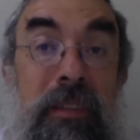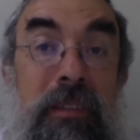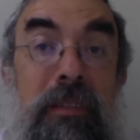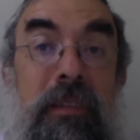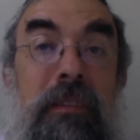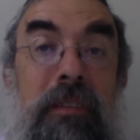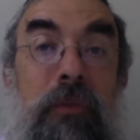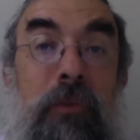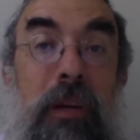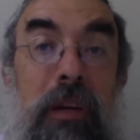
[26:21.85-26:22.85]
that
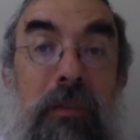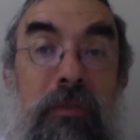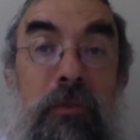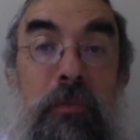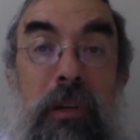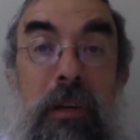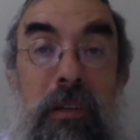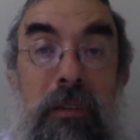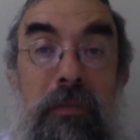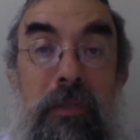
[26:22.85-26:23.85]
neutralizes the
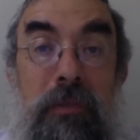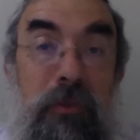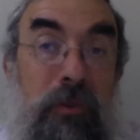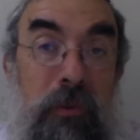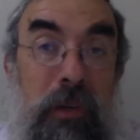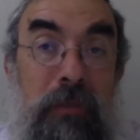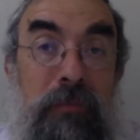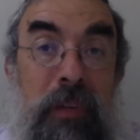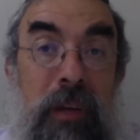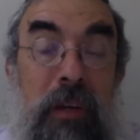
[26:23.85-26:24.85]
instinct that we
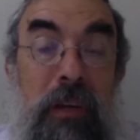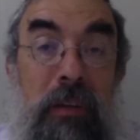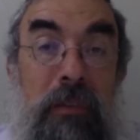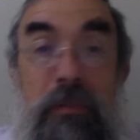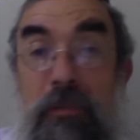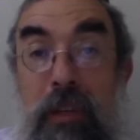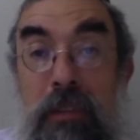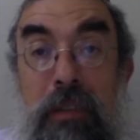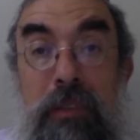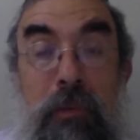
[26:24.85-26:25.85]
have to
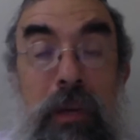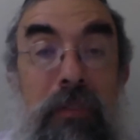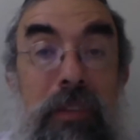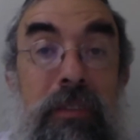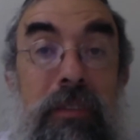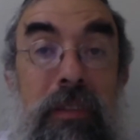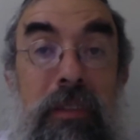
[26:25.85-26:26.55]
behave in the wrong way.